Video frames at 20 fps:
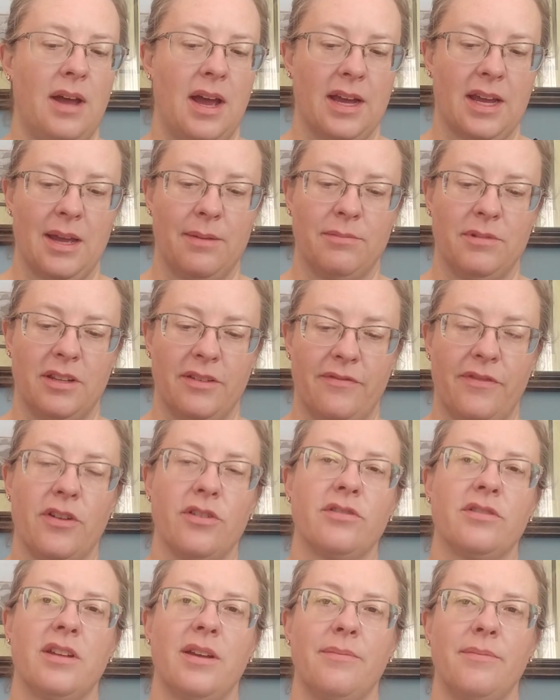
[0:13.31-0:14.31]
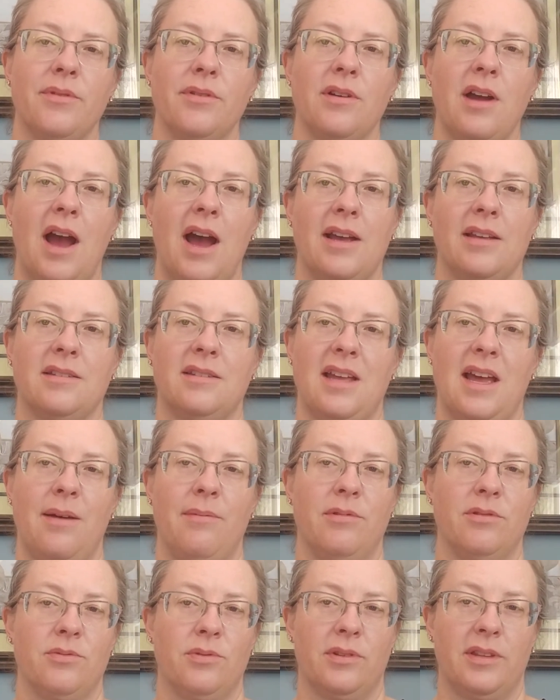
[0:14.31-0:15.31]
I come to the first number. I
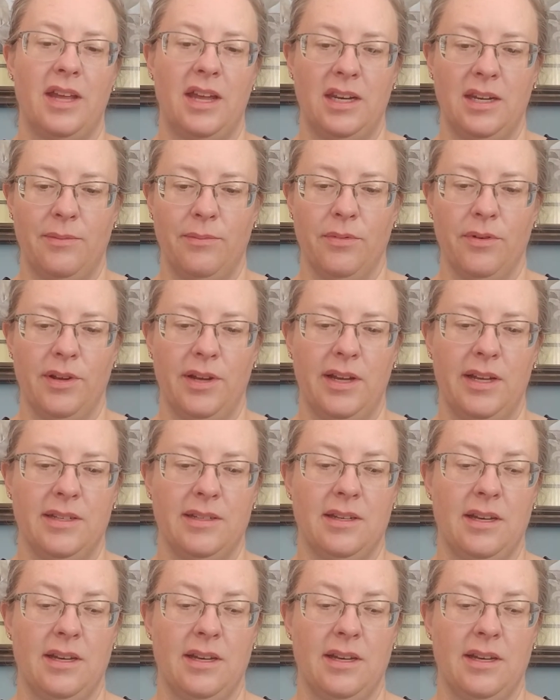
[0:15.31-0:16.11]
establish what that number is.